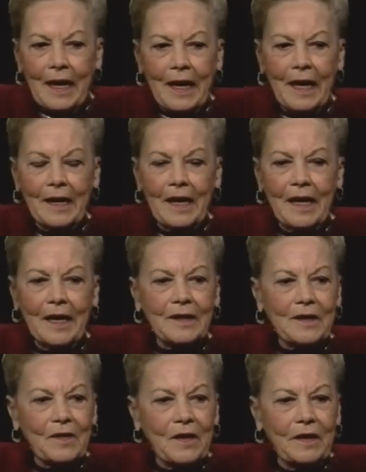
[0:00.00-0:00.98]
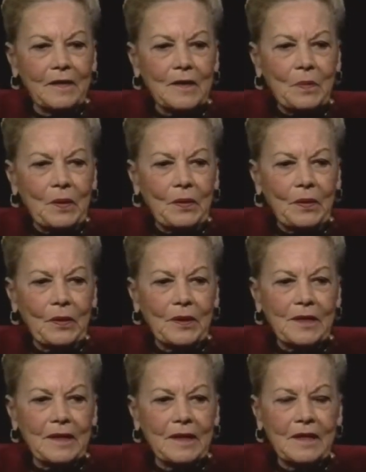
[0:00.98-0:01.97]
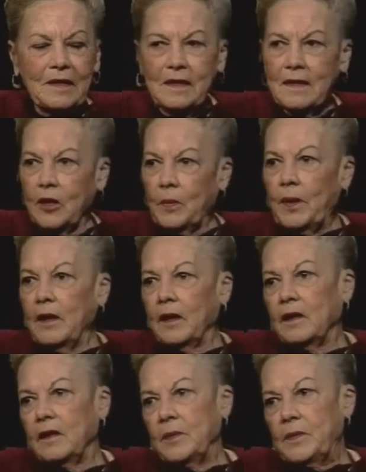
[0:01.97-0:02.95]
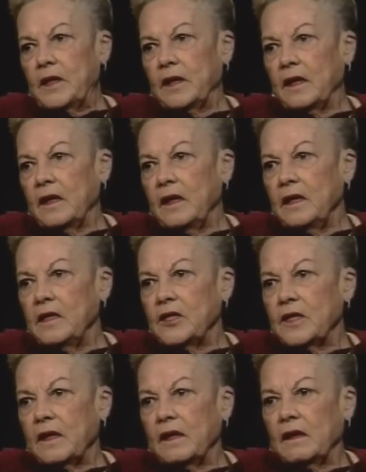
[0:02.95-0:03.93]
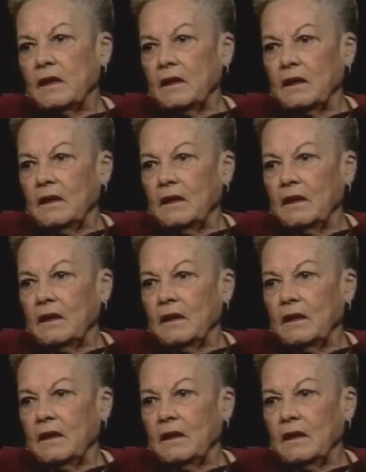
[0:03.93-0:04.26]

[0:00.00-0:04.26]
And I like to think it's because this is an apocalyptic age, Helen.